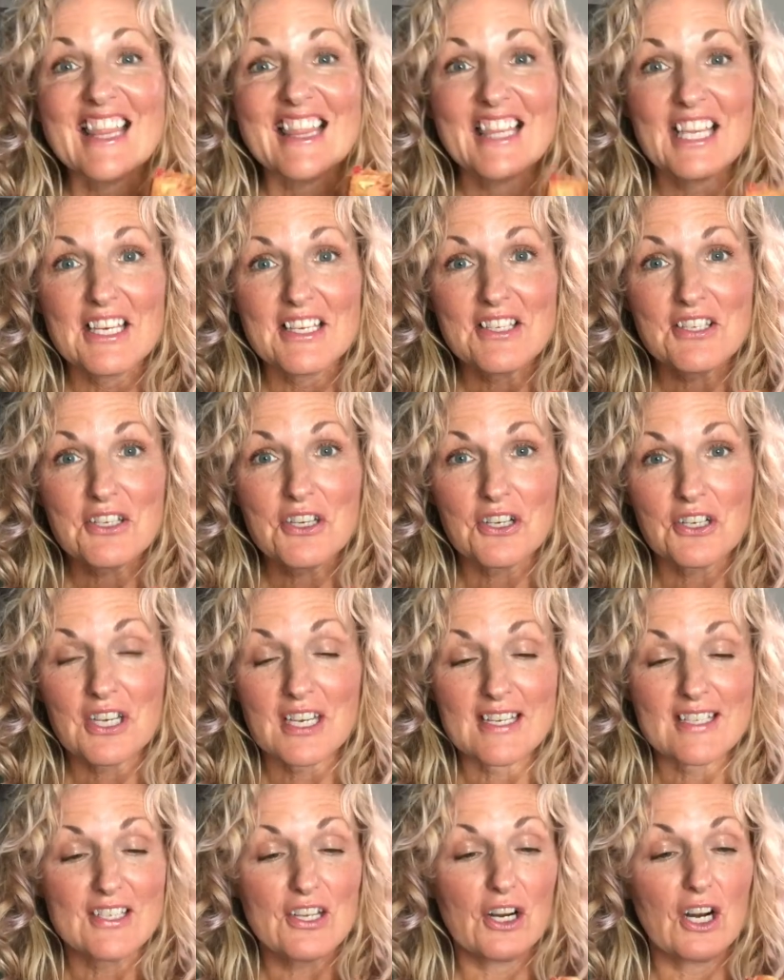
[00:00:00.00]
These
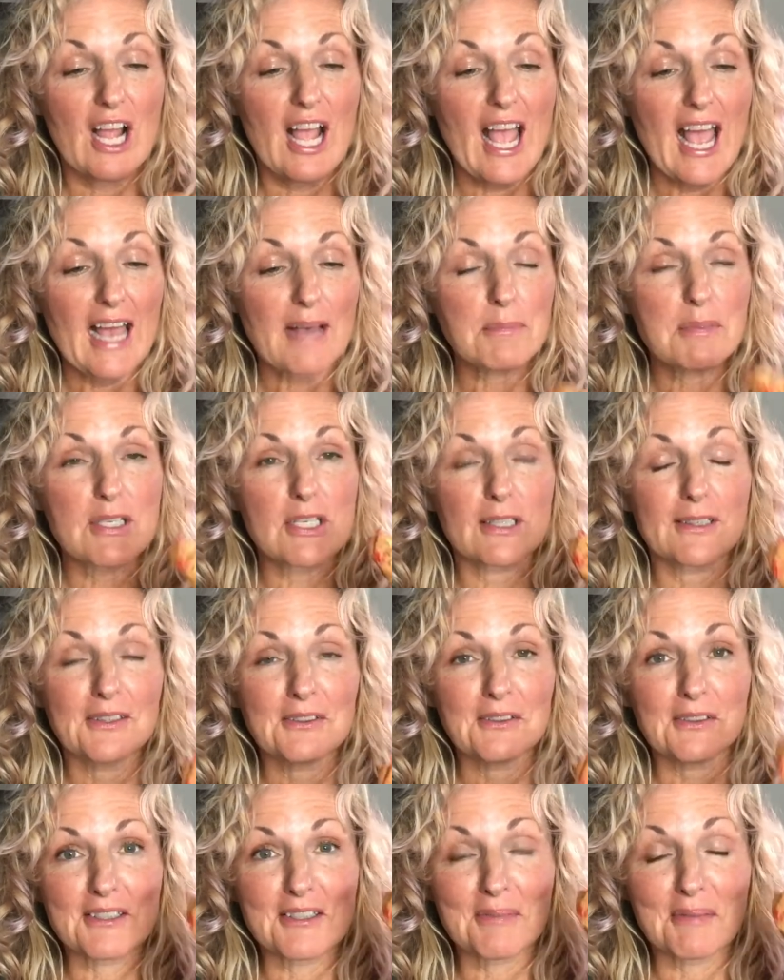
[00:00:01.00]
cookies are
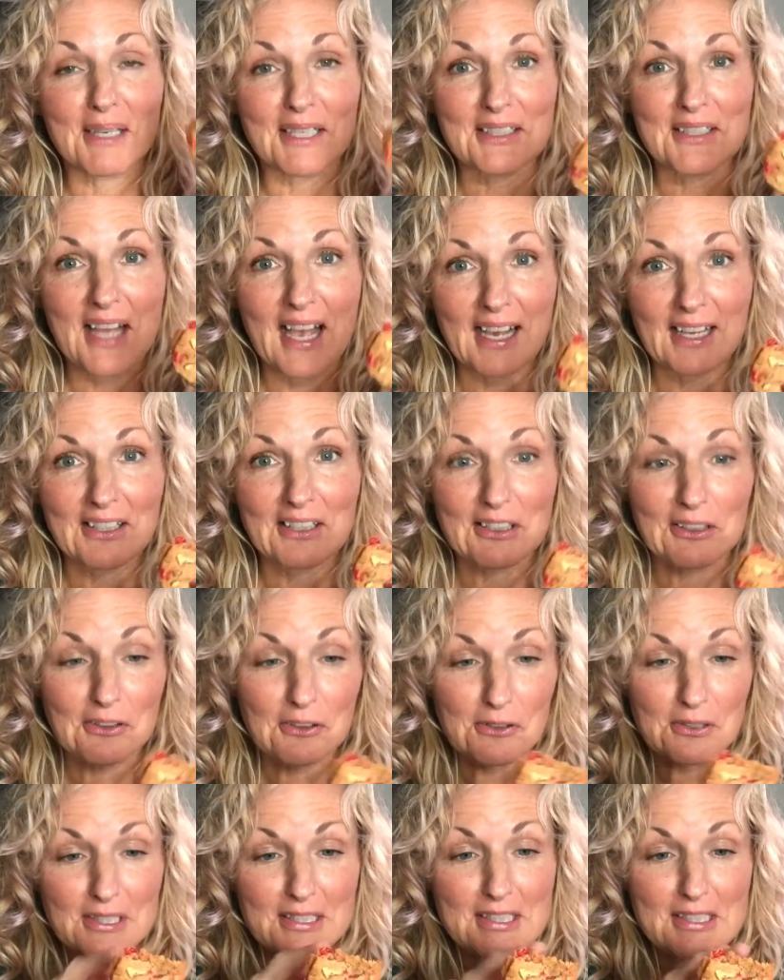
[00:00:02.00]
absolutely spectacular.
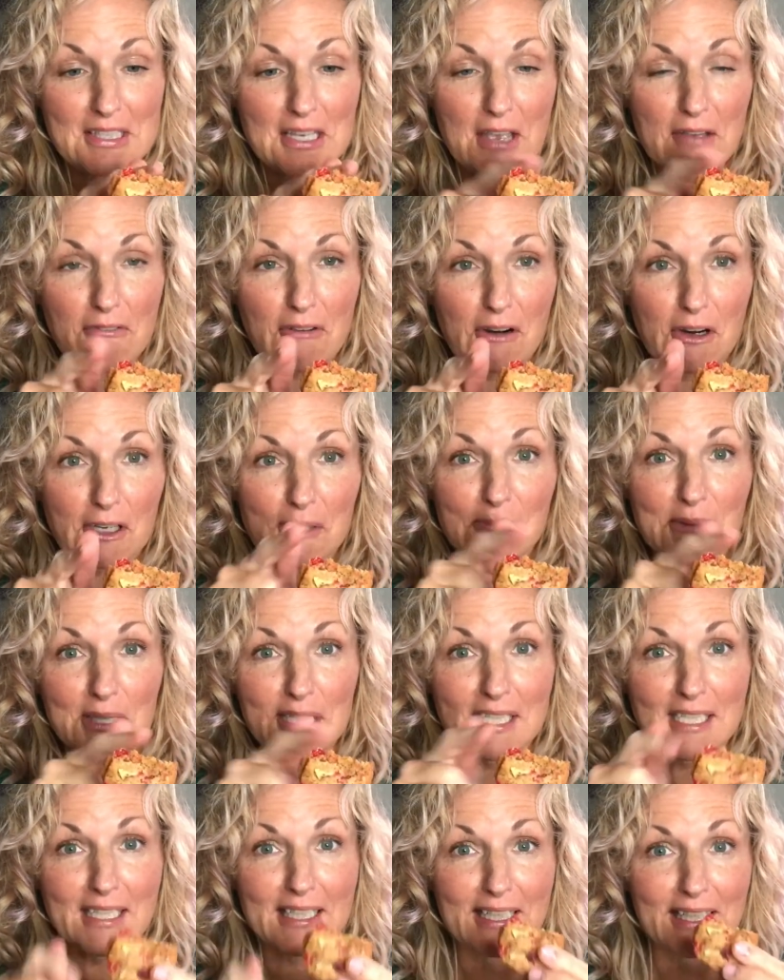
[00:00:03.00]
You can see I've already been
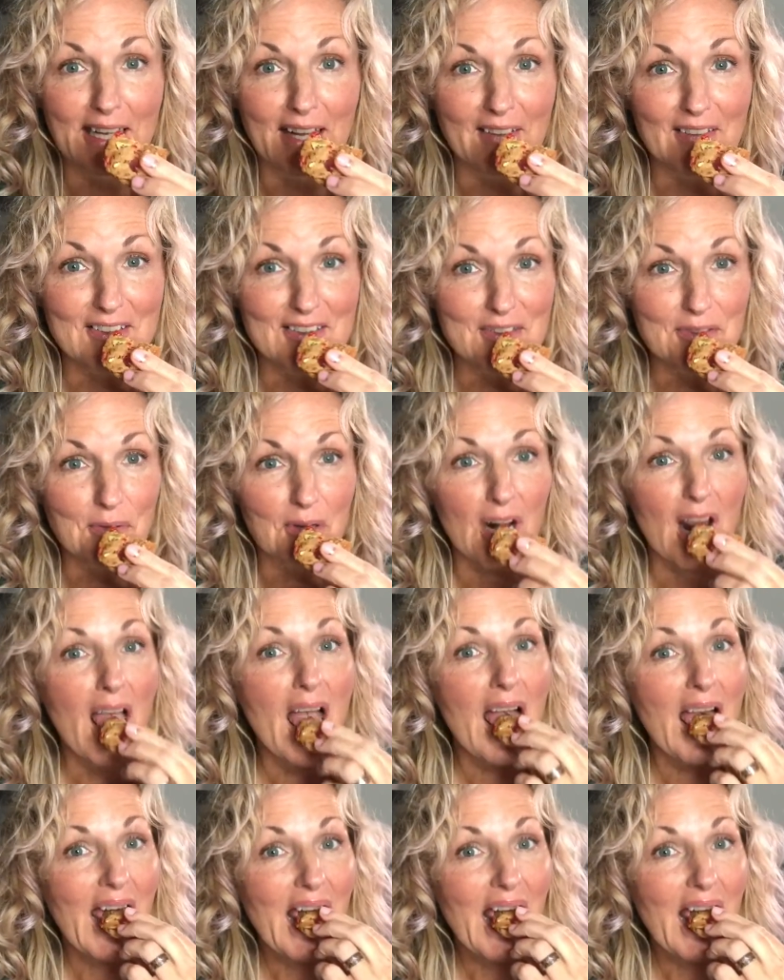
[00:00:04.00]
eating on this one.